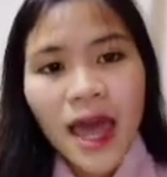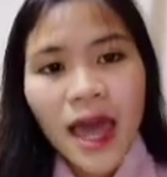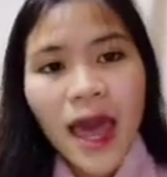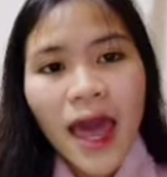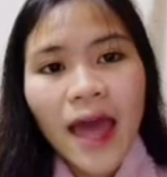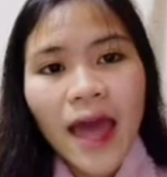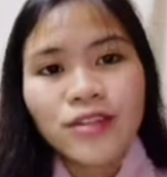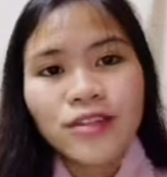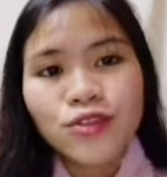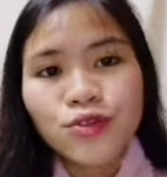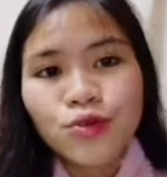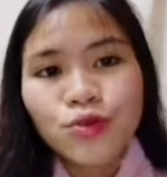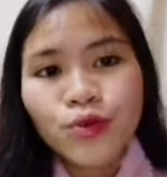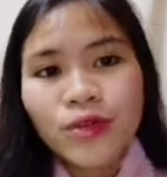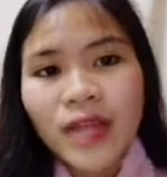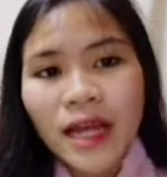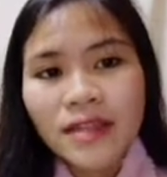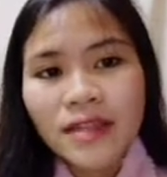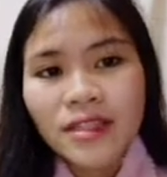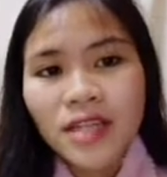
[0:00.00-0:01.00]
and
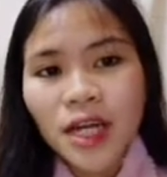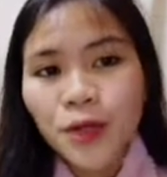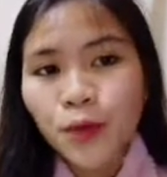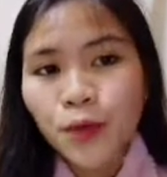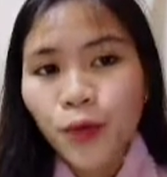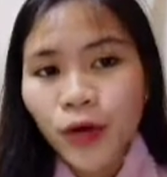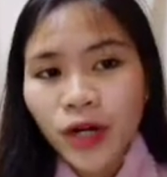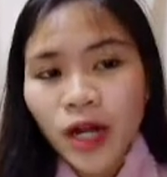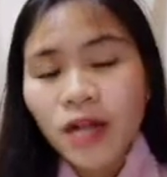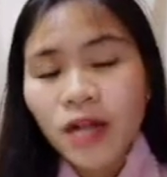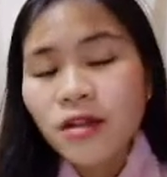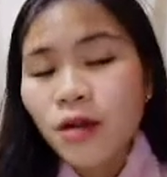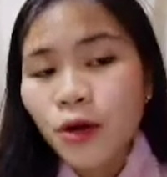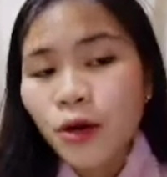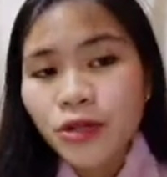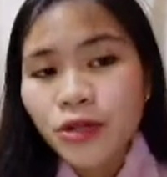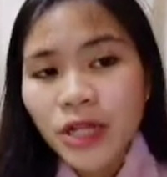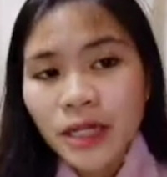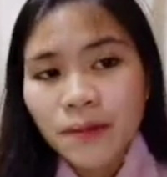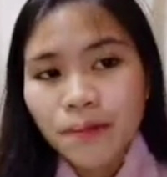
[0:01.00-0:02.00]
students can work
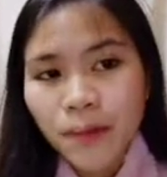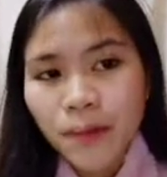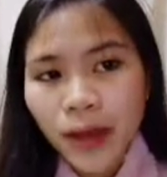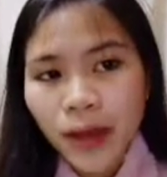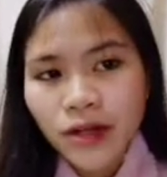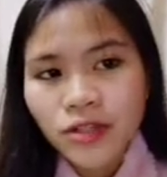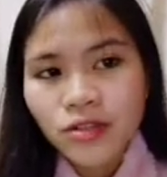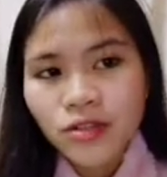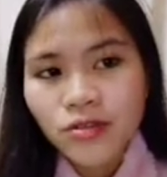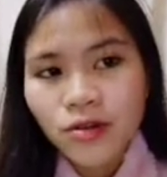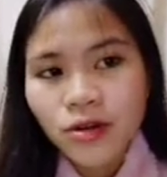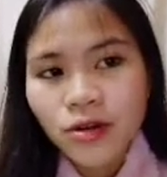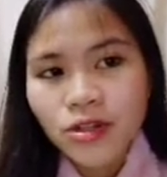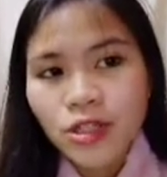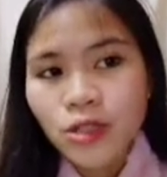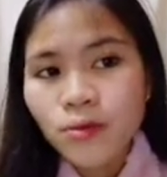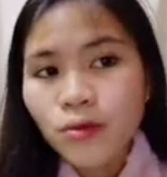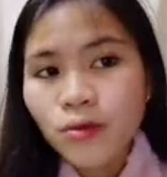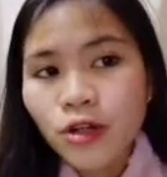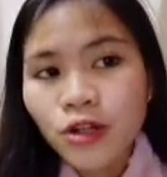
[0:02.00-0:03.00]
alone in pairs or
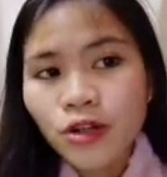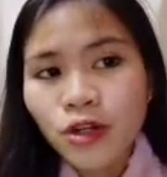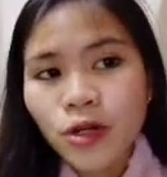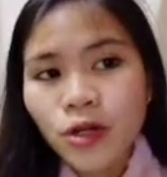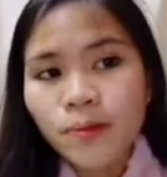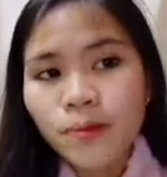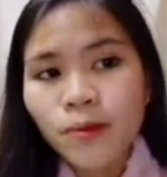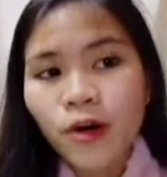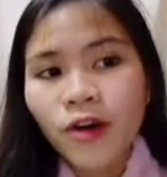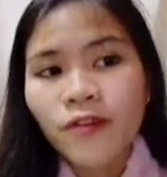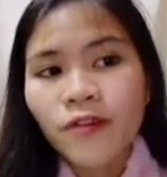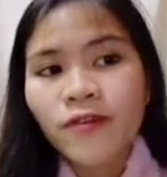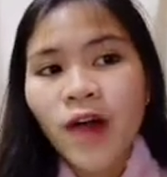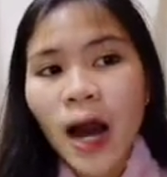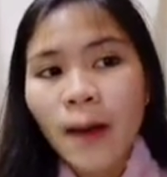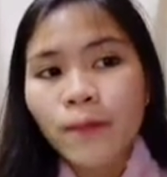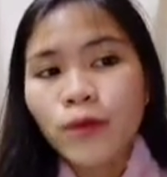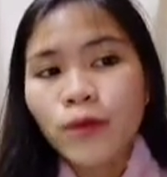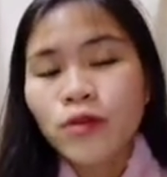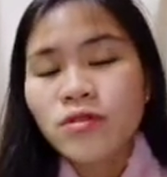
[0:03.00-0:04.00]
small group of
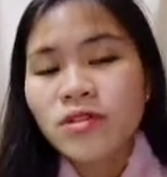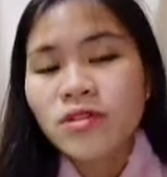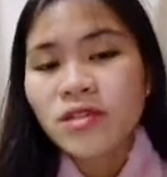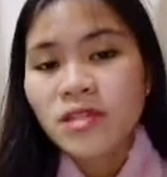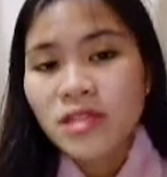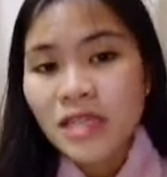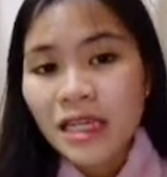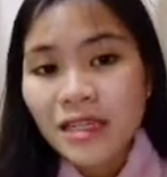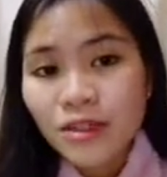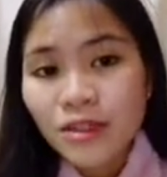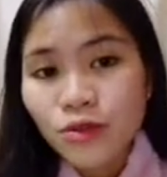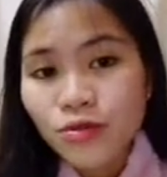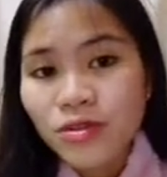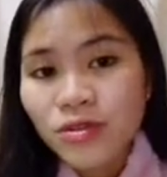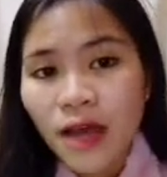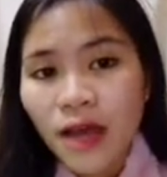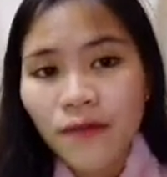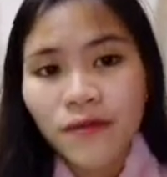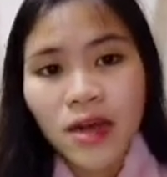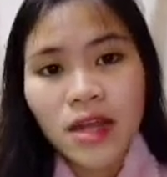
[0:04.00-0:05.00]
up to 6 to
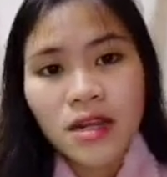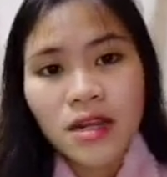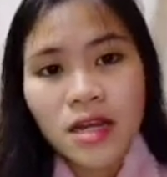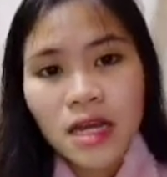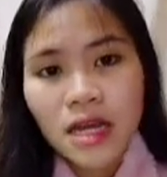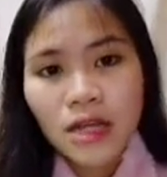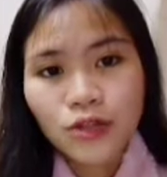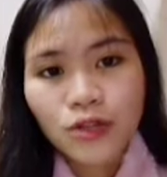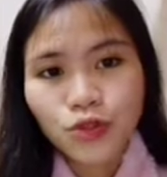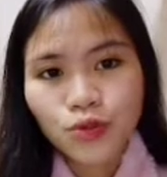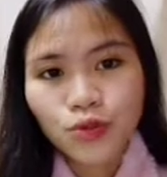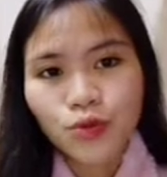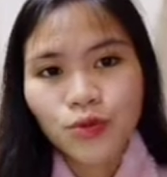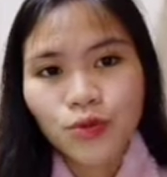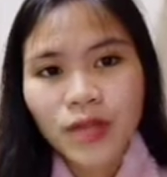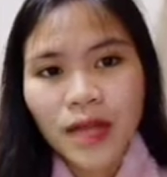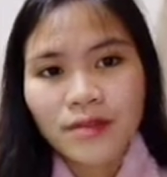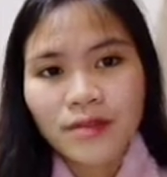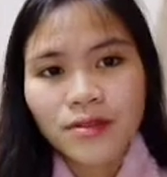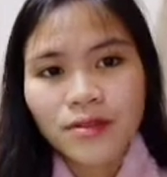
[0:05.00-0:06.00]
7
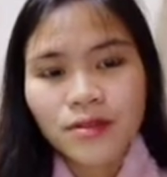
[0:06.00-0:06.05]
students.